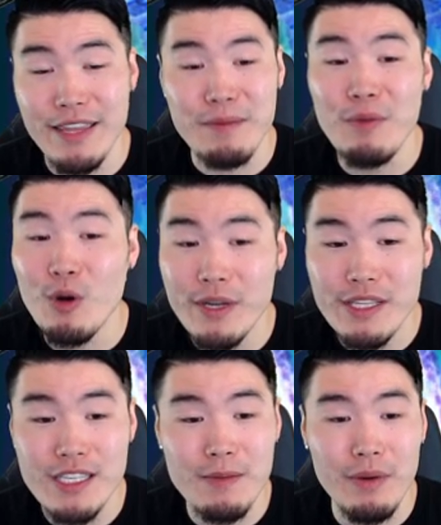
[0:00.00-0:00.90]
the
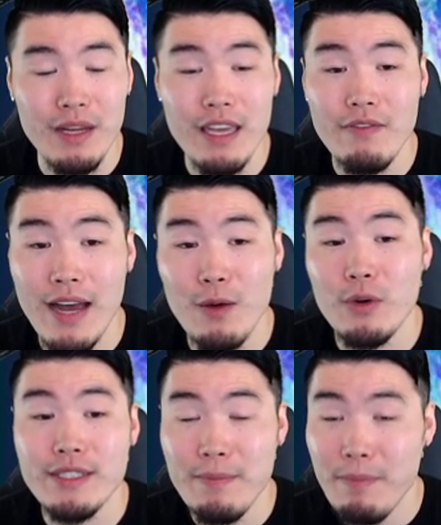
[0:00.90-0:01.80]
moment, but if I were
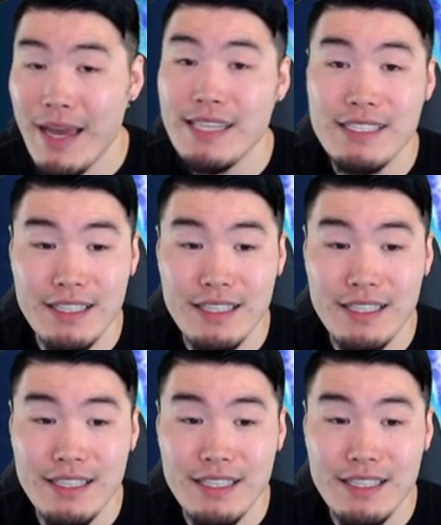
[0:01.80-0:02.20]
to bet,